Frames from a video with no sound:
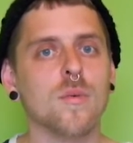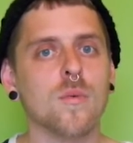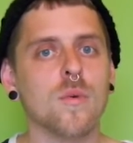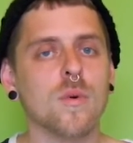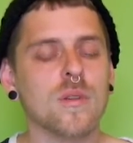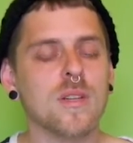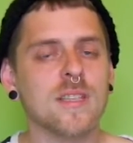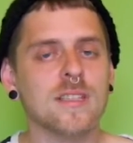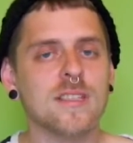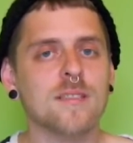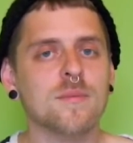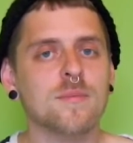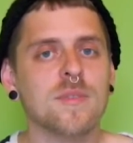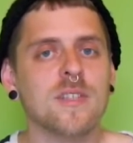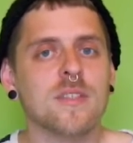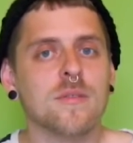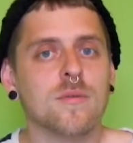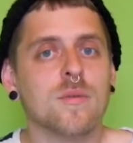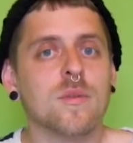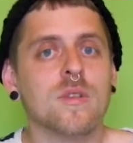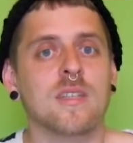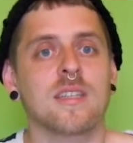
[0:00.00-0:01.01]
what does it
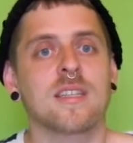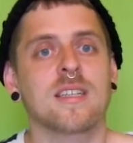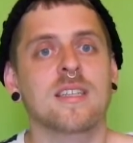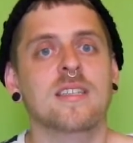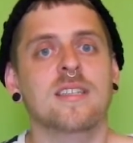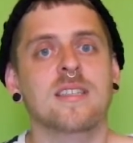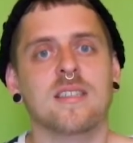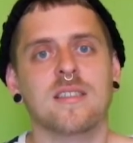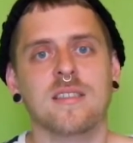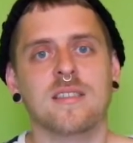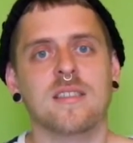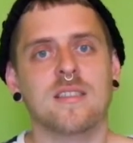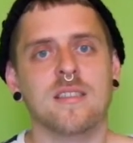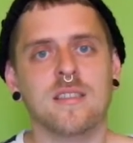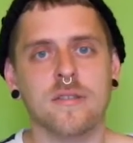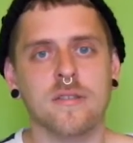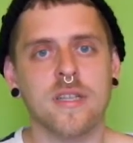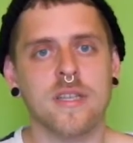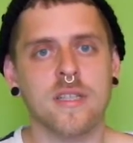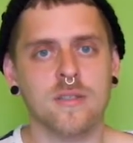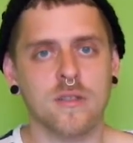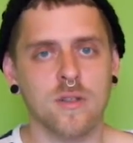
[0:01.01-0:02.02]
mean? What is an indirect